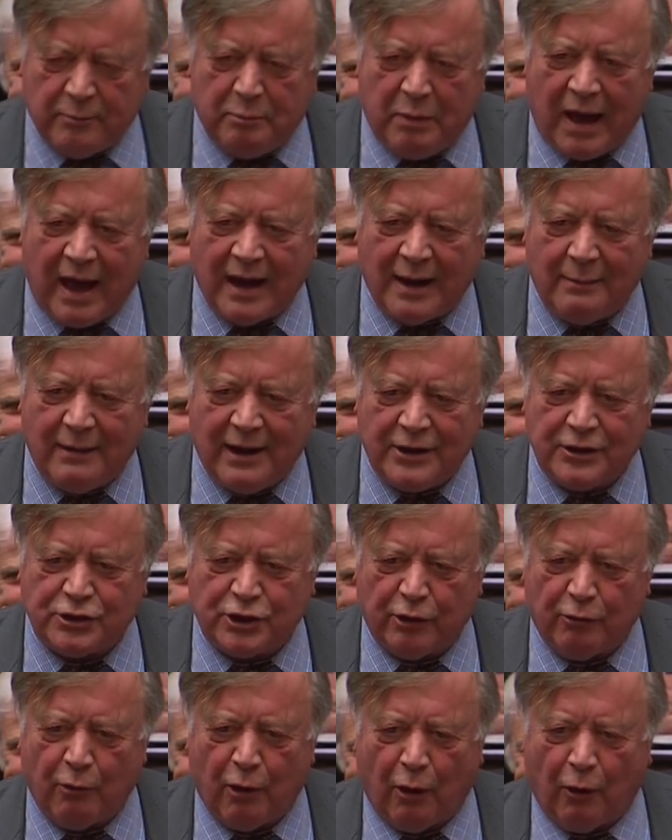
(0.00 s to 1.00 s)
of the
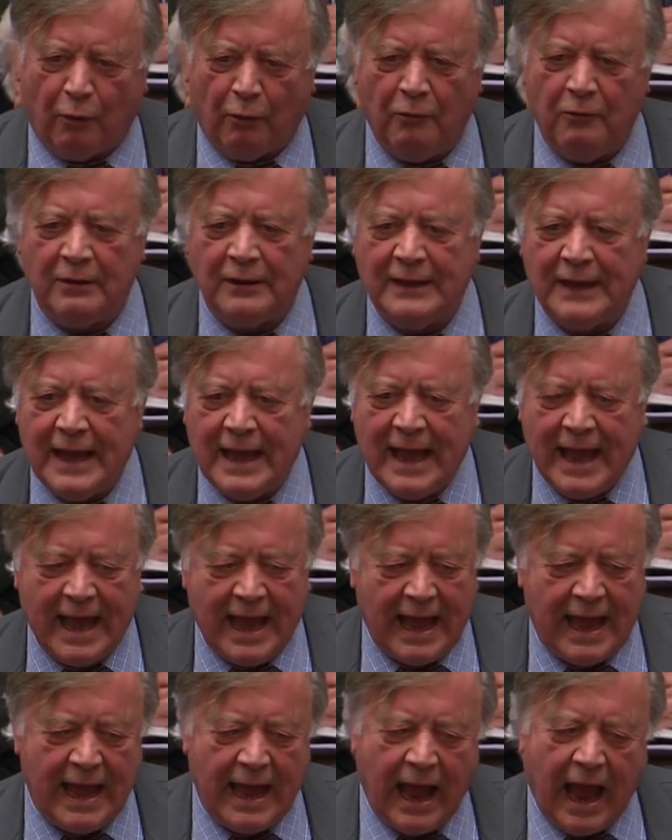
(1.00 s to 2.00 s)
parliamentary role,
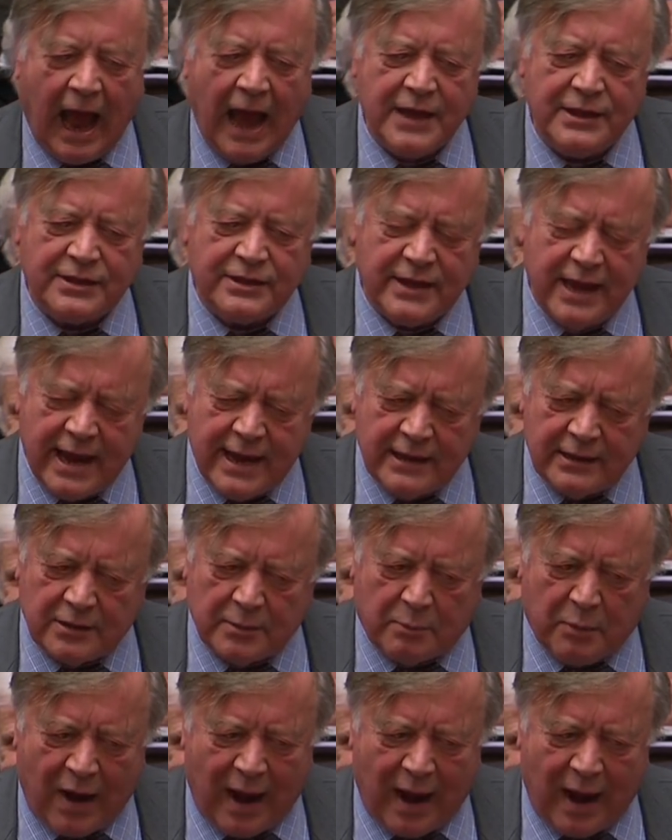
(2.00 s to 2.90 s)
I think